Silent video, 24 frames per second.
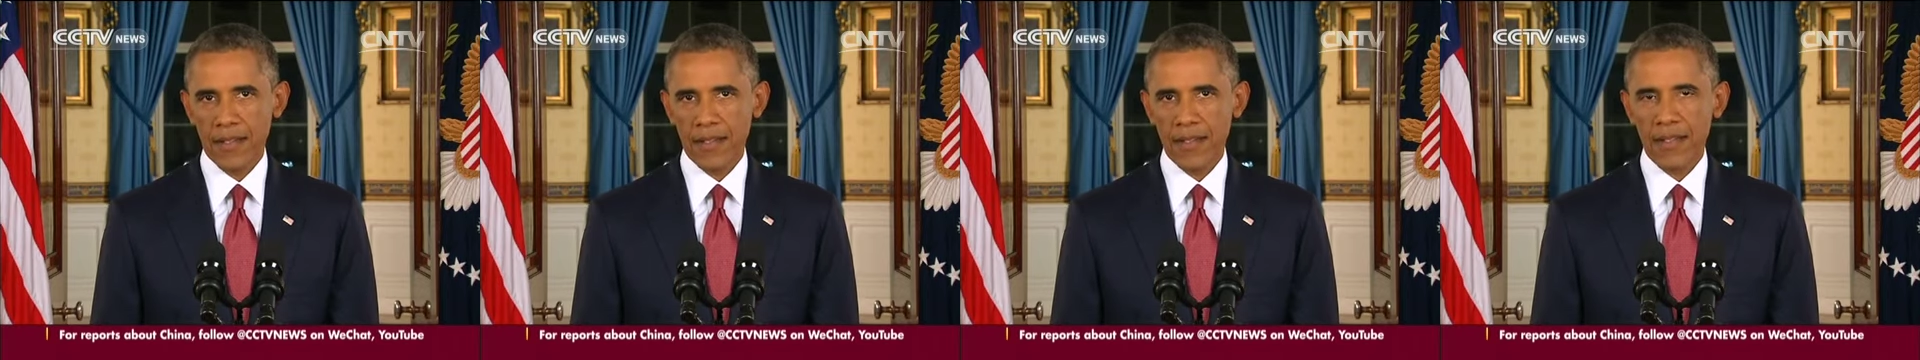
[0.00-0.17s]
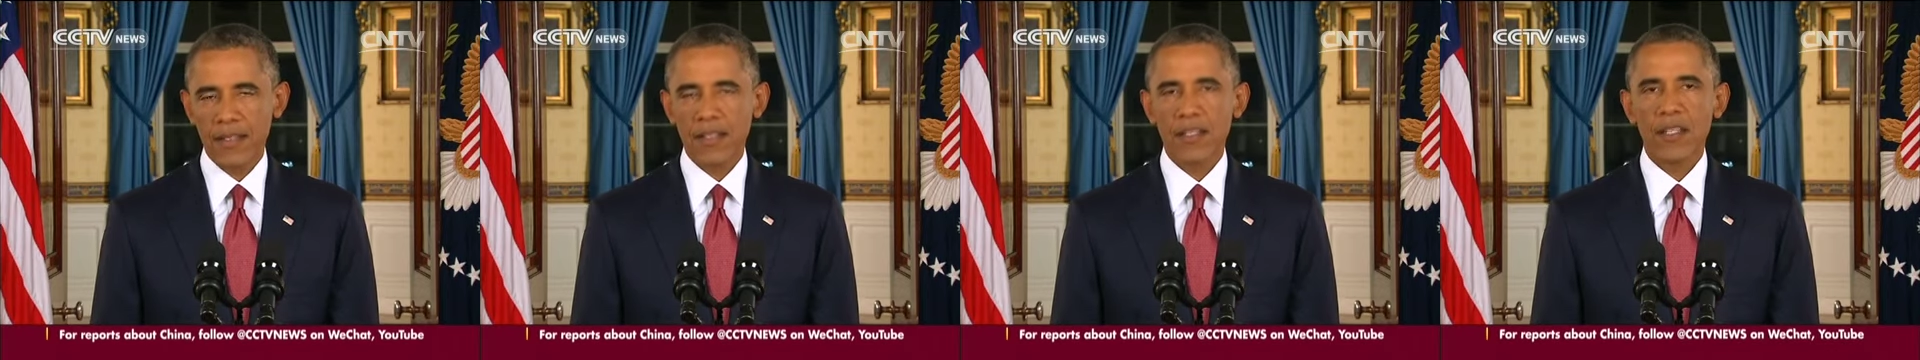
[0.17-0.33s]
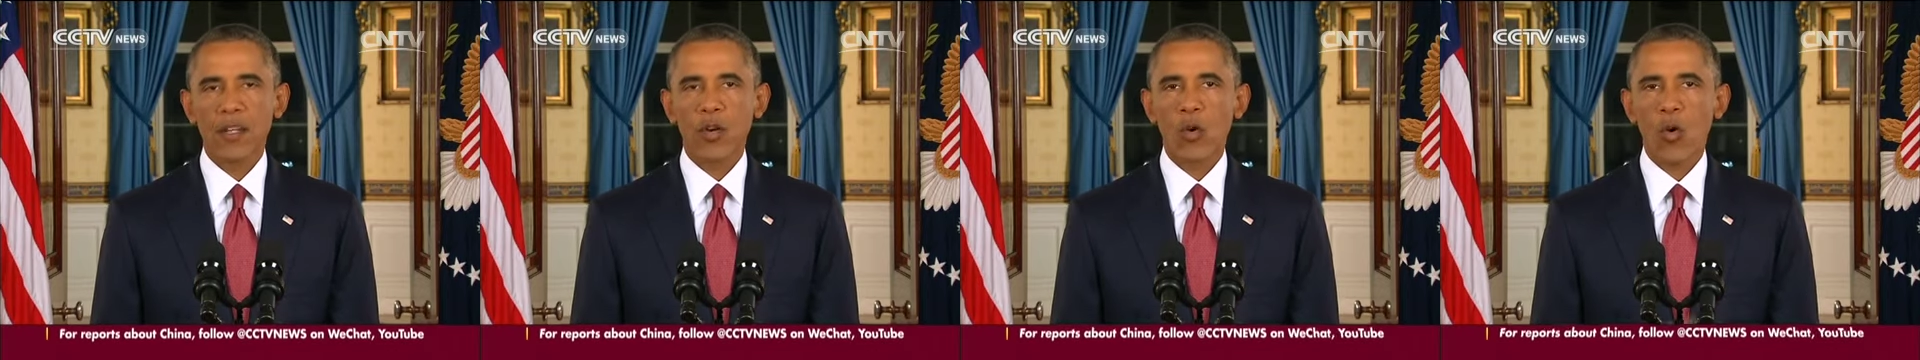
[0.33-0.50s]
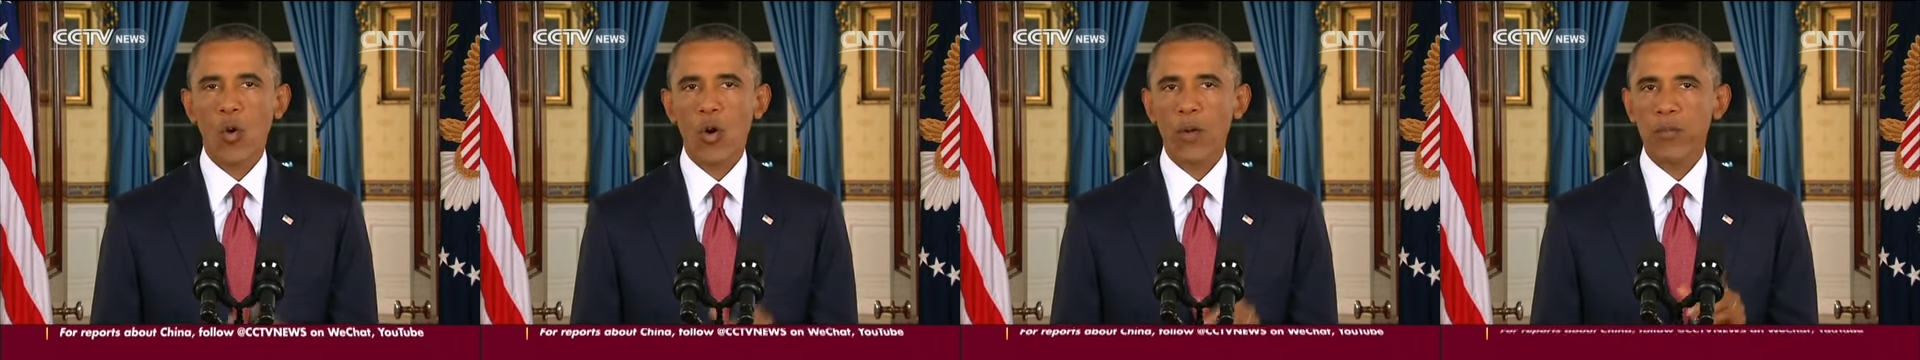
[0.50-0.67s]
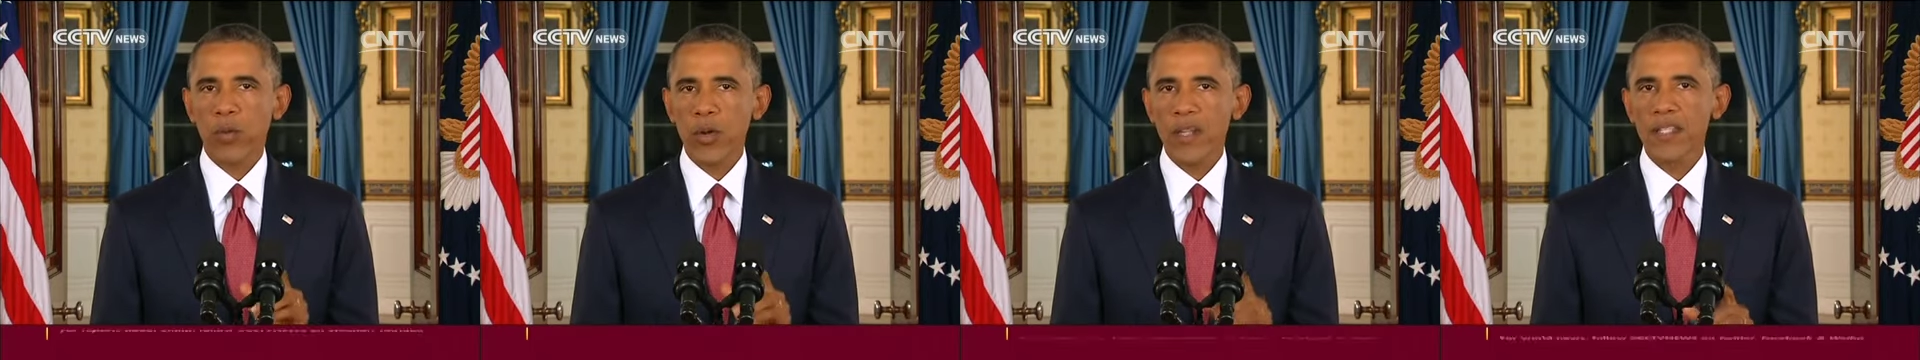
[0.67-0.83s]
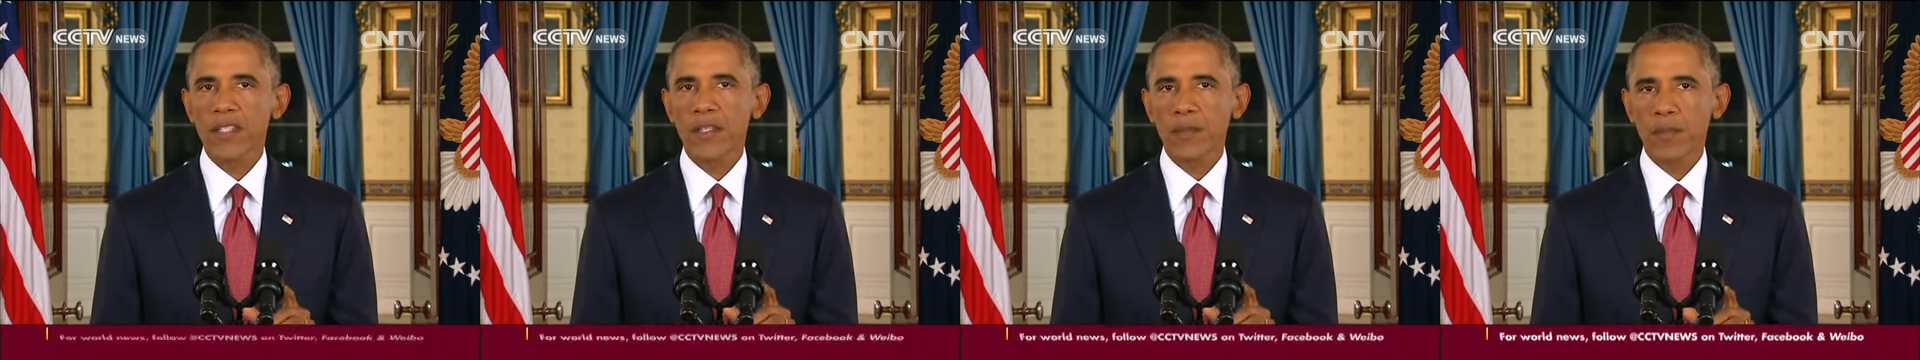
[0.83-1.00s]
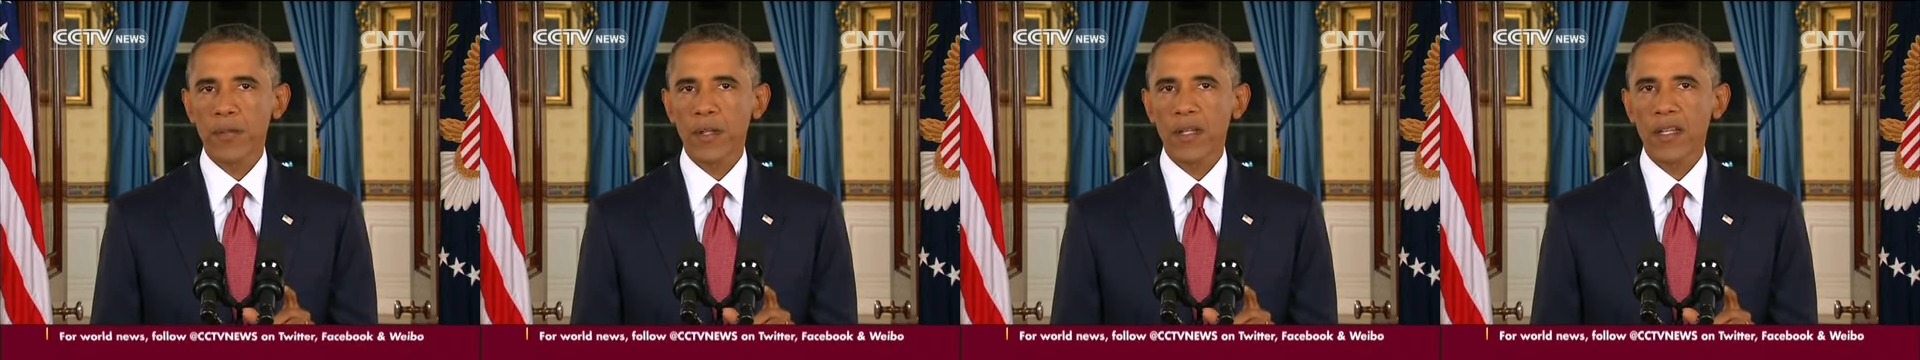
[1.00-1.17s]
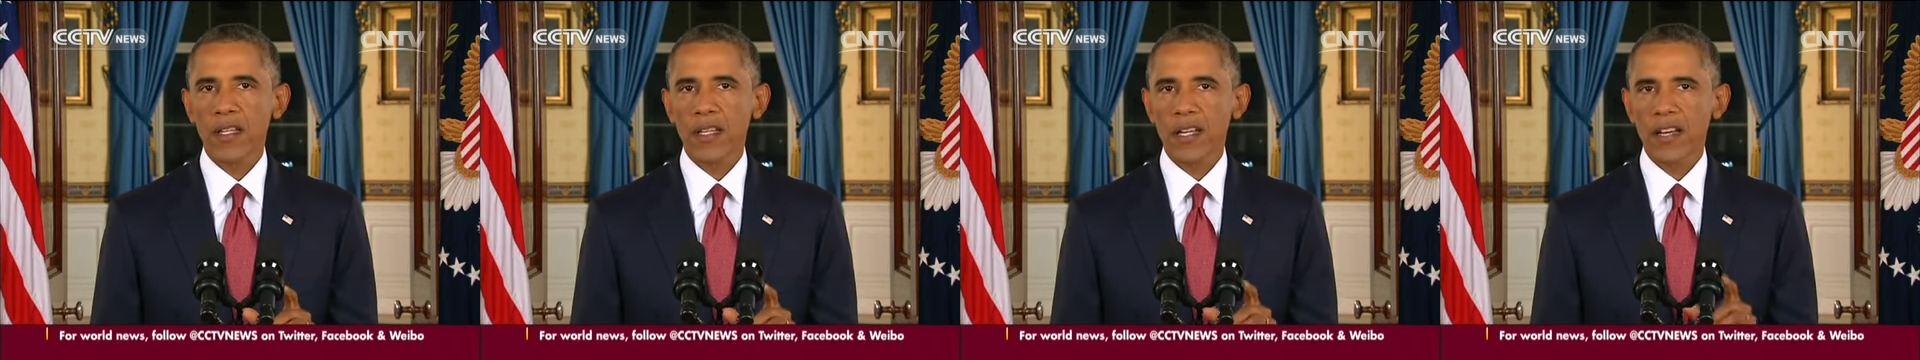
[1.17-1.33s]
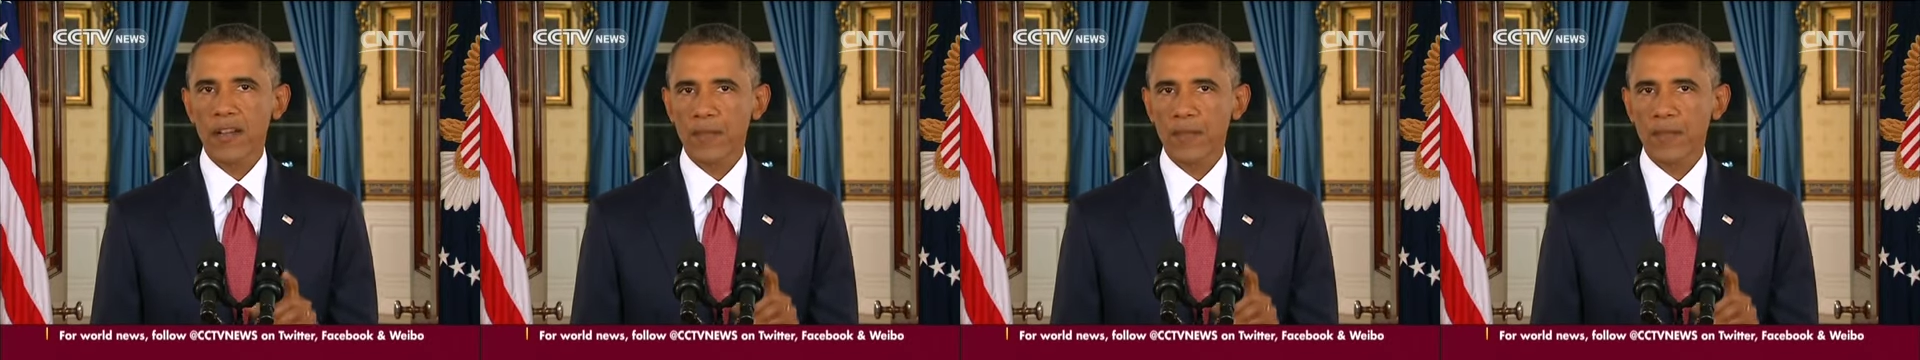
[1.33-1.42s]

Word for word: for approval this week.